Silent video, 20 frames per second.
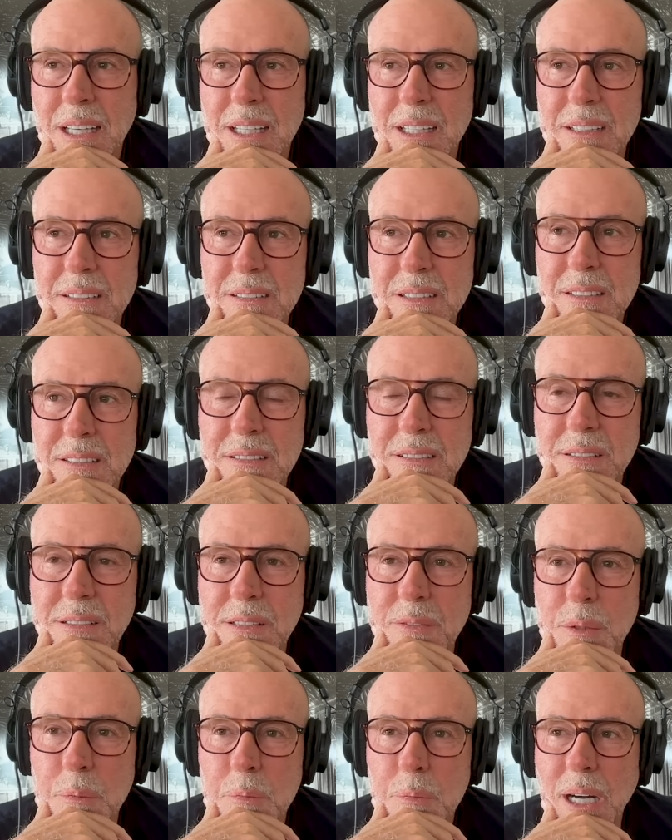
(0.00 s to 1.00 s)
It just
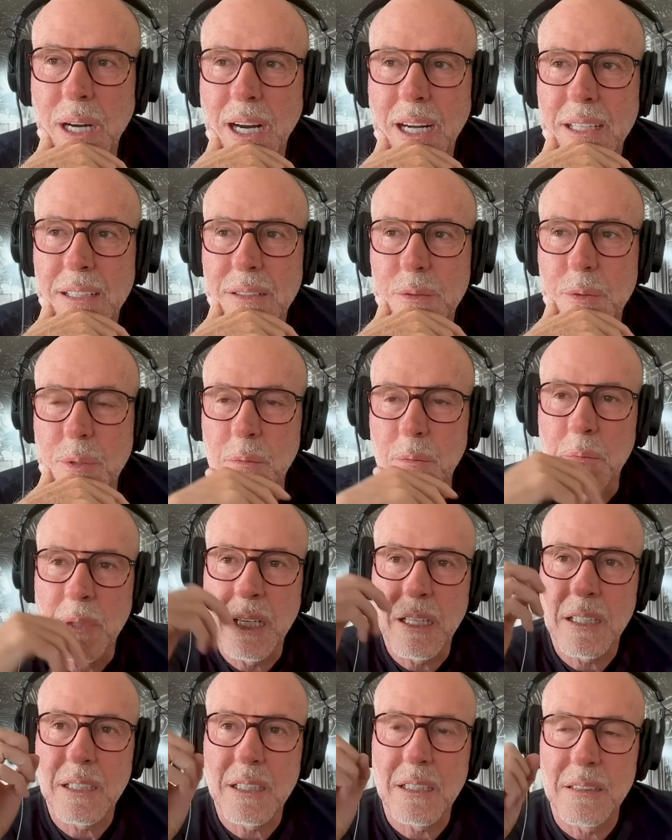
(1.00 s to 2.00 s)
sort of embodies what
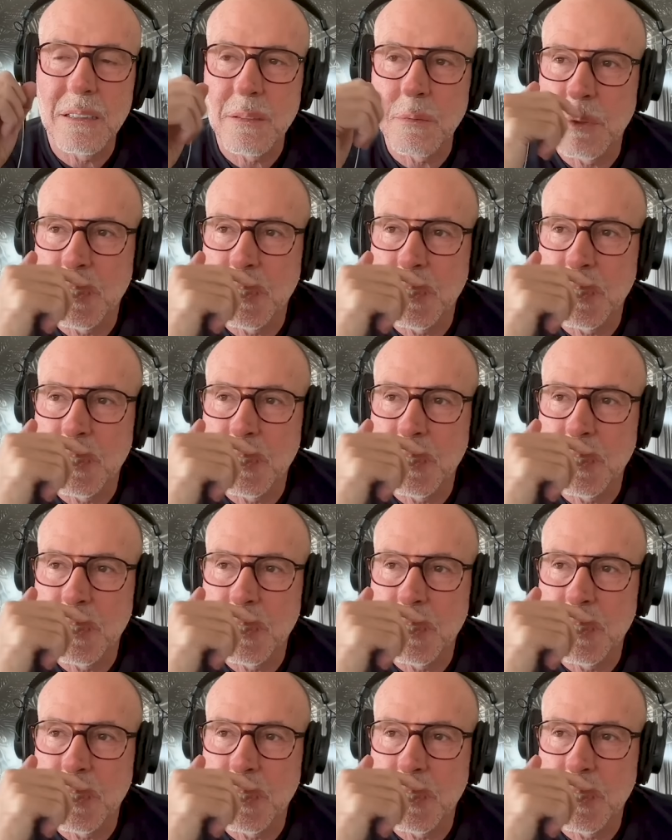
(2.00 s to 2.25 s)
America is.